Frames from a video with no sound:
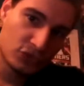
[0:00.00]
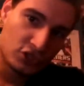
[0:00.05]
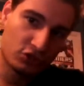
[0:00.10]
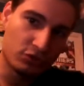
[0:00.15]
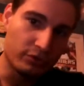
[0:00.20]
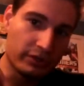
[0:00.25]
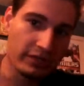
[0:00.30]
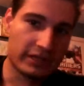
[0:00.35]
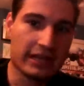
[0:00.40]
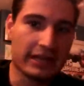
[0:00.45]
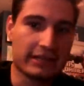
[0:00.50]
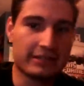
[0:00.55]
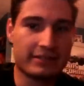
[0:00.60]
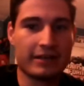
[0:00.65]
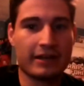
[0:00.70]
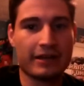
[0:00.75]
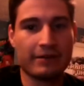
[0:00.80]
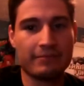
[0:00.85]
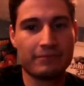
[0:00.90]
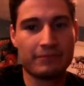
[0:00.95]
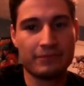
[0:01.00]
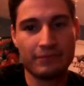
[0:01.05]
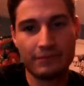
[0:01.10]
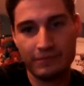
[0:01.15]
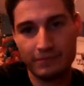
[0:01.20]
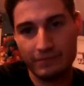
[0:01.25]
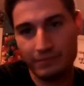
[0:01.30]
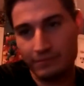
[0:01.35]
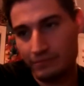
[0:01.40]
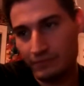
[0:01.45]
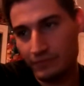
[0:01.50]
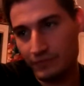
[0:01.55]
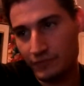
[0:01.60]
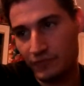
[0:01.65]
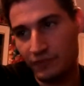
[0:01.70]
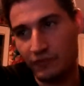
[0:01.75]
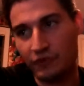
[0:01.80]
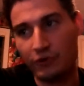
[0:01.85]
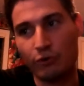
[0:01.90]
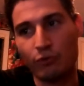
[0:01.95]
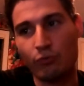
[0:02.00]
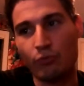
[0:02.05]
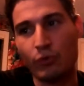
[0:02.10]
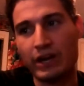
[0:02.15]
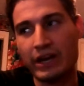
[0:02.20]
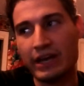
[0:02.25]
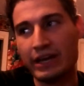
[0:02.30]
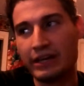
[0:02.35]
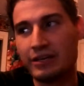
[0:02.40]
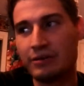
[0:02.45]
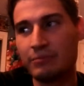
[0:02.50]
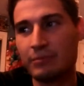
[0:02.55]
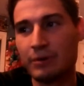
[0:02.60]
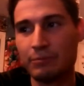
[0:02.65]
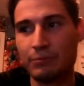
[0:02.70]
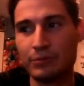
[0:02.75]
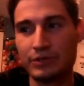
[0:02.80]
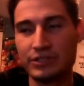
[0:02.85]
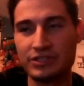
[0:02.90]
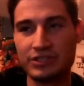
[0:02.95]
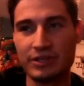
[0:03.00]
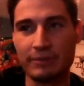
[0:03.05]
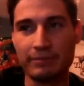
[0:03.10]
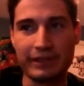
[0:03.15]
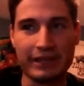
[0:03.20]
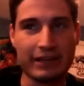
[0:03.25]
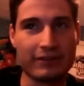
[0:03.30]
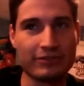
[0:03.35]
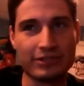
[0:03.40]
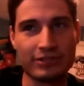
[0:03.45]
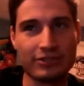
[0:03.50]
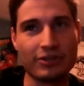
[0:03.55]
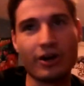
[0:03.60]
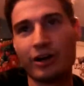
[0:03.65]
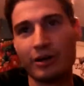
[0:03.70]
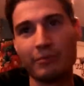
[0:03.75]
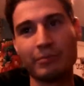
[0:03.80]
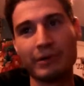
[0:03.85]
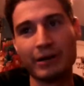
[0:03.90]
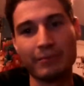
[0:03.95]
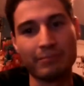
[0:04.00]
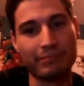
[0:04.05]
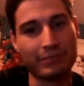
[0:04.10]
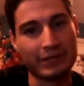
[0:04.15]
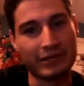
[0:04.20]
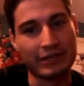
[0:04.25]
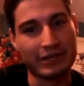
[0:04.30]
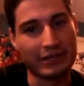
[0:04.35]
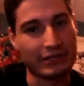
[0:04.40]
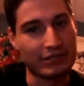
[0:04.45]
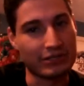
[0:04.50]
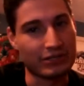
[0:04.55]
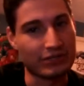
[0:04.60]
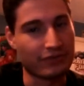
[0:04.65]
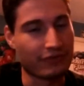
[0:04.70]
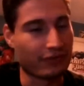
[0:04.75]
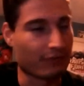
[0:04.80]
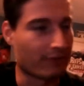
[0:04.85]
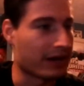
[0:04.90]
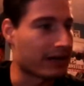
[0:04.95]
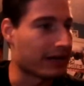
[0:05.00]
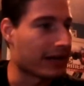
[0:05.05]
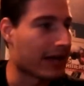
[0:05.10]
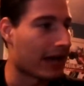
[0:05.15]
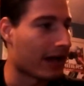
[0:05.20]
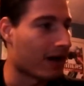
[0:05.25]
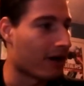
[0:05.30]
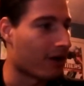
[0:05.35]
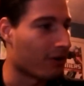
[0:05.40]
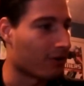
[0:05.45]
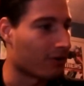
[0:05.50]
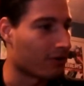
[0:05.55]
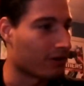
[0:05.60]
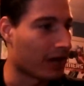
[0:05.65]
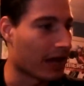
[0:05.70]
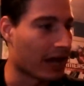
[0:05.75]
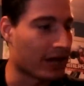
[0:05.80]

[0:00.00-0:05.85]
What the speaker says: tune in next time for when I come up with something else to talk about, because for right now,